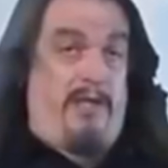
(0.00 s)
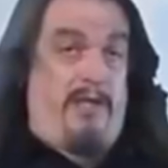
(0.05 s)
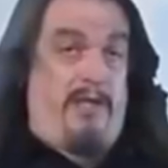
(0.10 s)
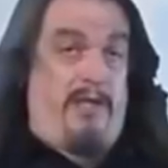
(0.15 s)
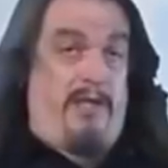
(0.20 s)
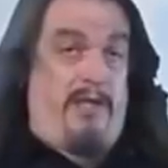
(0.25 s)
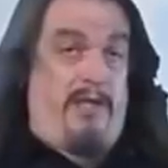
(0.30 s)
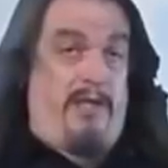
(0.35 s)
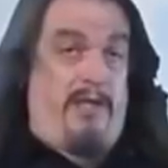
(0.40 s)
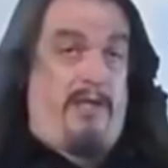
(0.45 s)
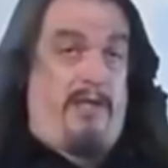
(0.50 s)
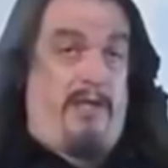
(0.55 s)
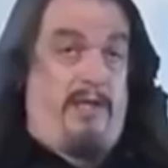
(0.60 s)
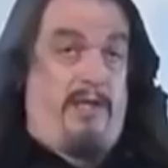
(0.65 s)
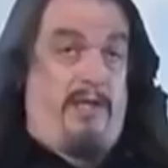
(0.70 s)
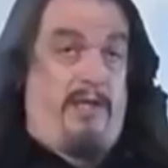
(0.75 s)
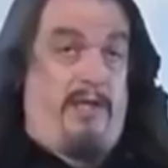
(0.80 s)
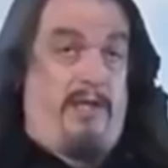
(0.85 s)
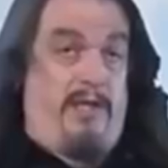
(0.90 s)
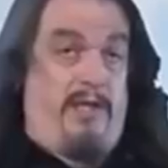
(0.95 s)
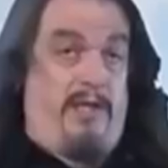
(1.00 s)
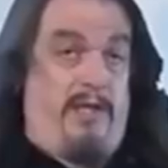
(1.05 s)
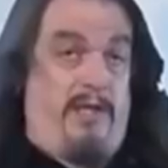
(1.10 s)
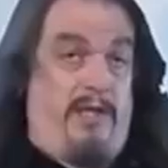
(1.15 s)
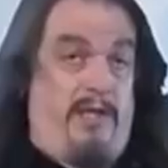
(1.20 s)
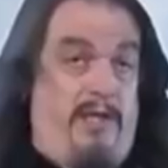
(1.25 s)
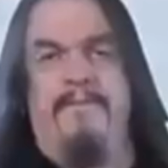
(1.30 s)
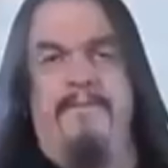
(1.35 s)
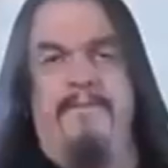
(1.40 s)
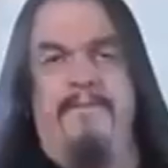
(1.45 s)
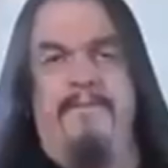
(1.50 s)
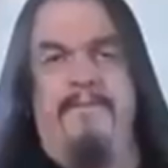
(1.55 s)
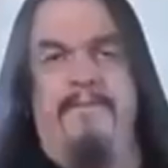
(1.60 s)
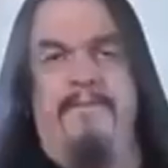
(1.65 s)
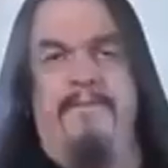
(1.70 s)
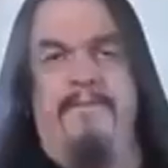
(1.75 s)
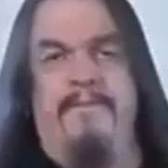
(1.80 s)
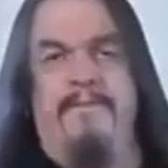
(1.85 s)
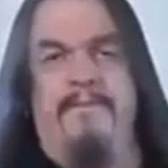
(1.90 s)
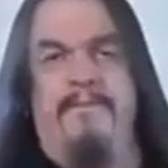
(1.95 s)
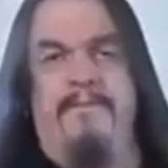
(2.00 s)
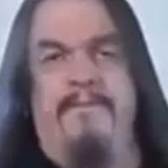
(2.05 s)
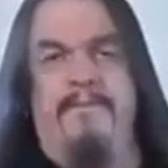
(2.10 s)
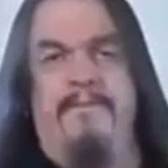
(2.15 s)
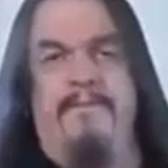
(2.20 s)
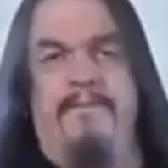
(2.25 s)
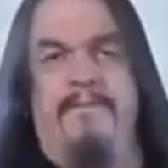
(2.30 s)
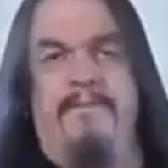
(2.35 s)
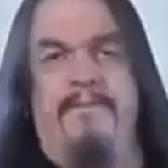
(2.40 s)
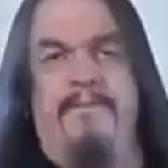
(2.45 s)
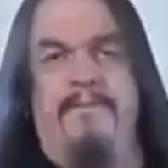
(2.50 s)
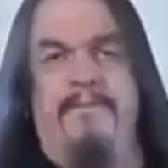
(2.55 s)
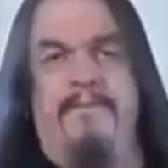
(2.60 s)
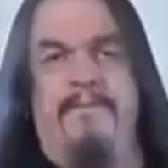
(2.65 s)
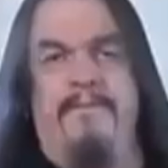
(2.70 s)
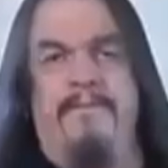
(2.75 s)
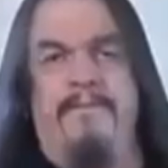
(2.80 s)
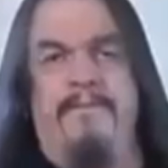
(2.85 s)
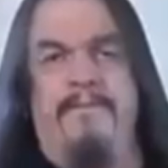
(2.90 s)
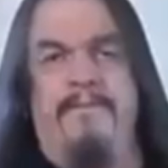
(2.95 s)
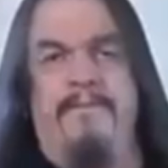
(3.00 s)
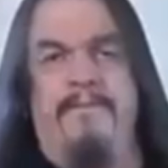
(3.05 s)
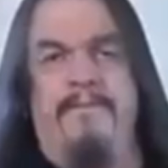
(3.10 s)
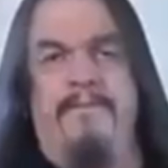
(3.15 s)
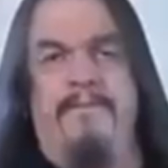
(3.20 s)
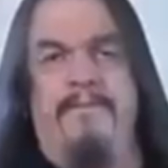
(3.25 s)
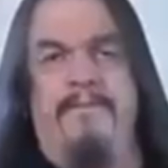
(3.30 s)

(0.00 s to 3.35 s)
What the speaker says: The person shown says nothing.